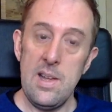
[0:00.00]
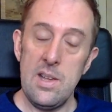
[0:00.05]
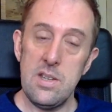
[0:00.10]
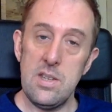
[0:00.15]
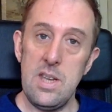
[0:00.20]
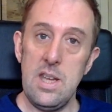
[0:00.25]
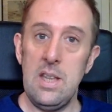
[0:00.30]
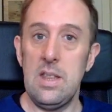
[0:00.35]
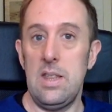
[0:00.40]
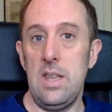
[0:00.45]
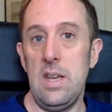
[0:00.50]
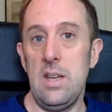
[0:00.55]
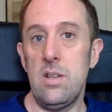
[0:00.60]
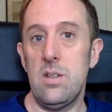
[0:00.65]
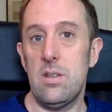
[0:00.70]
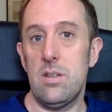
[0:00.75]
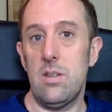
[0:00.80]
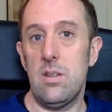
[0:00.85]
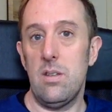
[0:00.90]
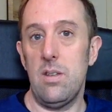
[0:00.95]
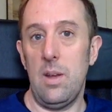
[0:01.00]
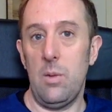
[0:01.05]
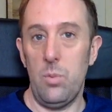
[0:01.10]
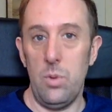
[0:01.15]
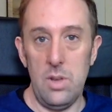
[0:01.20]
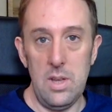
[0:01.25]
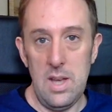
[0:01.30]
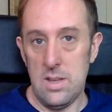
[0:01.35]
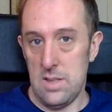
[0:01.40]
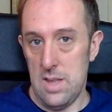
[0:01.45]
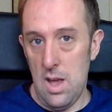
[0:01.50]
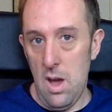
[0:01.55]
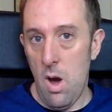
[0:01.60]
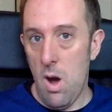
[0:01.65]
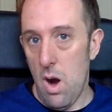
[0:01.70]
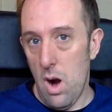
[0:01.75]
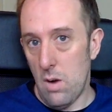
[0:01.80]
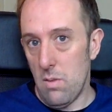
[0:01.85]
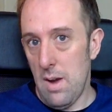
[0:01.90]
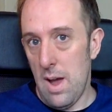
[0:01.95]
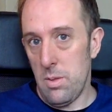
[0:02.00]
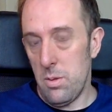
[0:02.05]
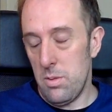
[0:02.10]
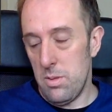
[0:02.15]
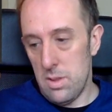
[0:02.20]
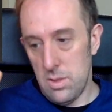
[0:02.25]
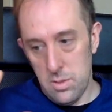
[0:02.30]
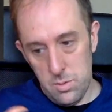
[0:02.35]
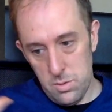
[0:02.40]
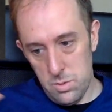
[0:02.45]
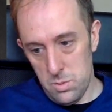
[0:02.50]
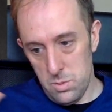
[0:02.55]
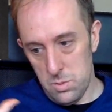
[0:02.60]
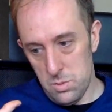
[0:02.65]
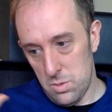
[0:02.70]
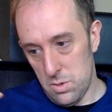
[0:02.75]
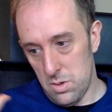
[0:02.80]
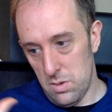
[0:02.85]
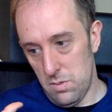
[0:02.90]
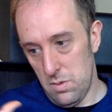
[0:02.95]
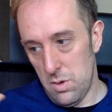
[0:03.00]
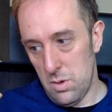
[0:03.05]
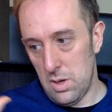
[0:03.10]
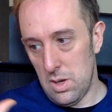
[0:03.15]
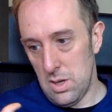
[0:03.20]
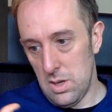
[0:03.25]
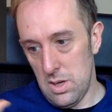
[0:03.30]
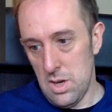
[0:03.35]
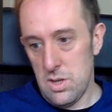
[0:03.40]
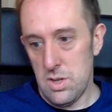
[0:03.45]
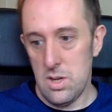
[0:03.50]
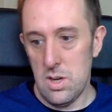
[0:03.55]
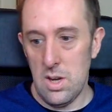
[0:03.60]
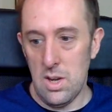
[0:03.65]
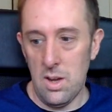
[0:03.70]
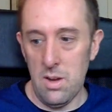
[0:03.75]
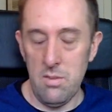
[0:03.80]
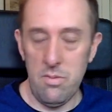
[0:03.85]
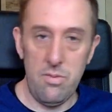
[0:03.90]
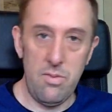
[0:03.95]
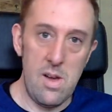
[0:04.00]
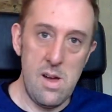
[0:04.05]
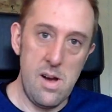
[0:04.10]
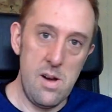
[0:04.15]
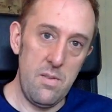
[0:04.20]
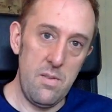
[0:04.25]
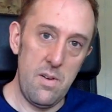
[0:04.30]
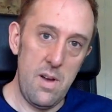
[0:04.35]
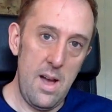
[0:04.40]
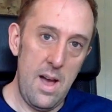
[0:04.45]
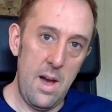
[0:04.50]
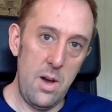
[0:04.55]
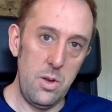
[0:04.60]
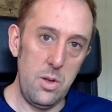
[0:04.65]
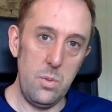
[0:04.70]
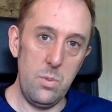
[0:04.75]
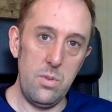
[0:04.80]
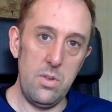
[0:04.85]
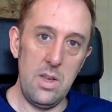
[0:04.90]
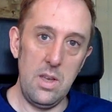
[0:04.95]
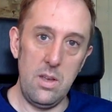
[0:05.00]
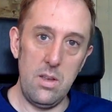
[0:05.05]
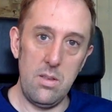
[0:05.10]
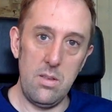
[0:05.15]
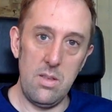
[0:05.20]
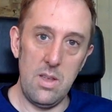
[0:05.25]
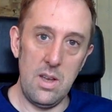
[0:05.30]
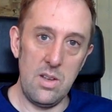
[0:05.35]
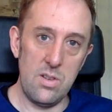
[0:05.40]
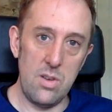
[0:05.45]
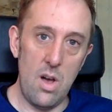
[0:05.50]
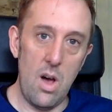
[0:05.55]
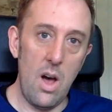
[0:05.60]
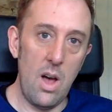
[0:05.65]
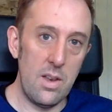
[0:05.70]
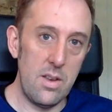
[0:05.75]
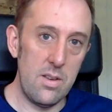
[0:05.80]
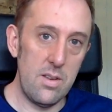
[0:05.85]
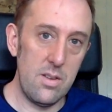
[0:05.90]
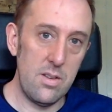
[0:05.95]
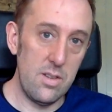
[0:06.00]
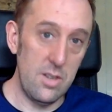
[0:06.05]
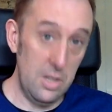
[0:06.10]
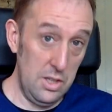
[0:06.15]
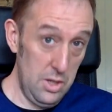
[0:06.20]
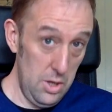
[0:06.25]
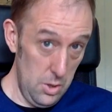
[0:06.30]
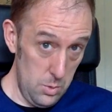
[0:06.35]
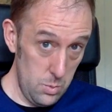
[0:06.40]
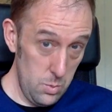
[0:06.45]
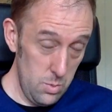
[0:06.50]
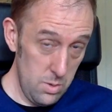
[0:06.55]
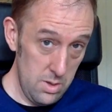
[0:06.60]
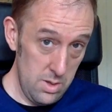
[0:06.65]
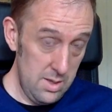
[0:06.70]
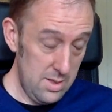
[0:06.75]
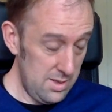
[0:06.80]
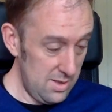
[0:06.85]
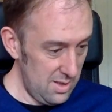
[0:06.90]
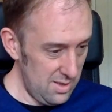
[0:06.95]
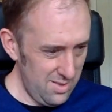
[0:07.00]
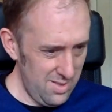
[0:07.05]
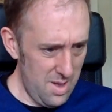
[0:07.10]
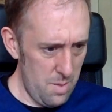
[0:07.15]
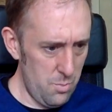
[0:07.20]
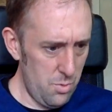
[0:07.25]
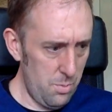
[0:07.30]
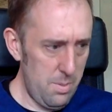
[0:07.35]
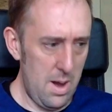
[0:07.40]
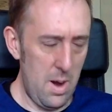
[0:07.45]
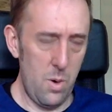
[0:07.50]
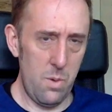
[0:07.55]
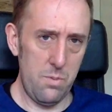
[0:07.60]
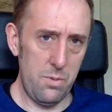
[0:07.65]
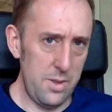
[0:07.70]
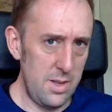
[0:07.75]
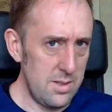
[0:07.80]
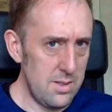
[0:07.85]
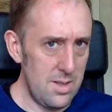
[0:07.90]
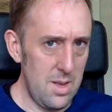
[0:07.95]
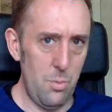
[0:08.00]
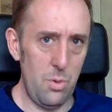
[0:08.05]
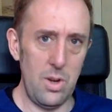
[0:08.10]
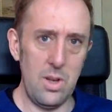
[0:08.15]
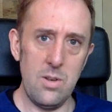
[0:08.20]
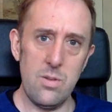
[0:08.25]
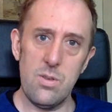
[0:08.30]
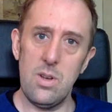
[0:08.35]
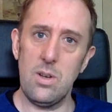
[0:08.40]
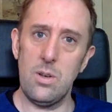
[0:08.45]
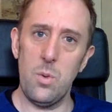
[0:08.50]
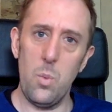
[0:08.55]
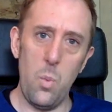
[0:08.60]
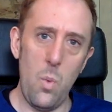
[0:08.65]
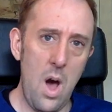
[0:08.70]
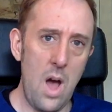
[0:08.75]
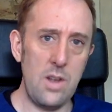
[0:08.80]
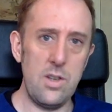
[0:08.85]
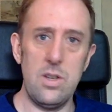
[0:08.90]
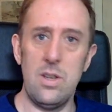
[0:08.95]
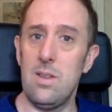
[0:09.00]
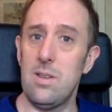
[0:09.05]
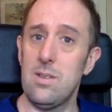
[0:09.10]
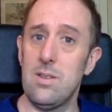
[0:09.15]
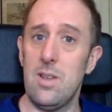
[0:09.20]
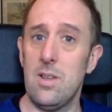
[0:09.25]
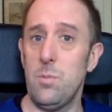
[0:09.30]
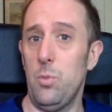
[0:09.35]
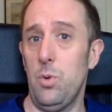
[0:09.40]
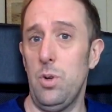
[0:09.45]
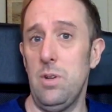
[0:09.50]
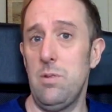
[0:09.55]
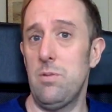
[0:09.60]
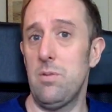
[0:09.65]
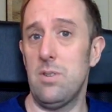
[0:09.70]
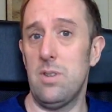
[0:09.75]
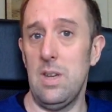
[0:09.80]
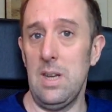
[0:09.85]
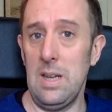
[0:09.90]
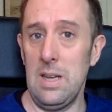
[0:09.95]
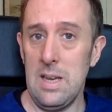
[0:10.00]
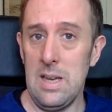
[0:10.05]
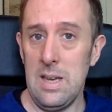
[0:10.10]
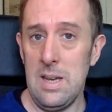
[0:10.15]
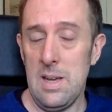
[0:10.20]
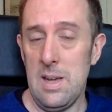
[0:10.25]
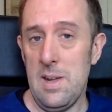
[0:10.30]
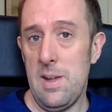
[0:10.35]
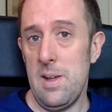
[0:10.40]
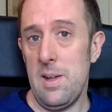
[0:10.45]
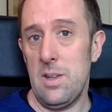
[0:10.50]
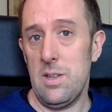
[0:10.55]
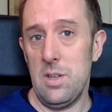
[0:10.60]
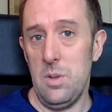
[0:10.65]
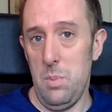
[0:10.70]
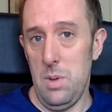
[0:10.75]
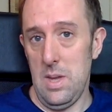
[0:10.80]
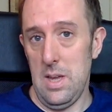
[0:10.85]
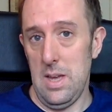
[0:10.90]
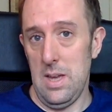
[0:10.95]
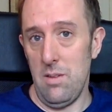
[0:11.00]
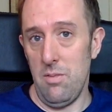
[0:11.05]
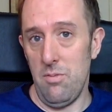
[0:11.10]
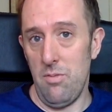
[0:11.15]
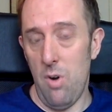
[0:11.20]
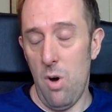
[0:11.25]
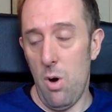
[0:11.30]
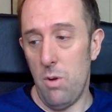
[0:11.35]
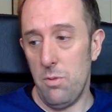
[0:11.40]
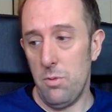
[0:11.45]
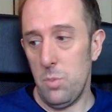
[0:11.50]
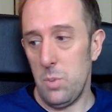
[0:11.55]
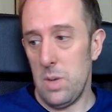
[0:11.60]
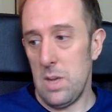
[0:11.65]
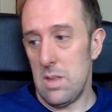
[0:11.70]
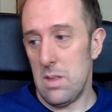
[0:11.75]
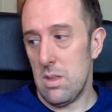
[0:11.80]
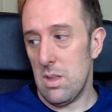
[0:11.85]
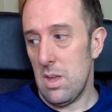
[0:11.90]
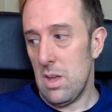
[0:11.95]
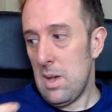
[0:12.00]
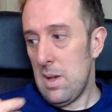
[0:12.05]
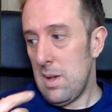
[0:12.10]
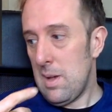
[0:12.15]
Seeing things like really as they are rather than through sort of your conditioning of how you think things ought to go. That's a lot more powerful. That's a lot more interesting to watch, and that's a lot more interesting to be involved with.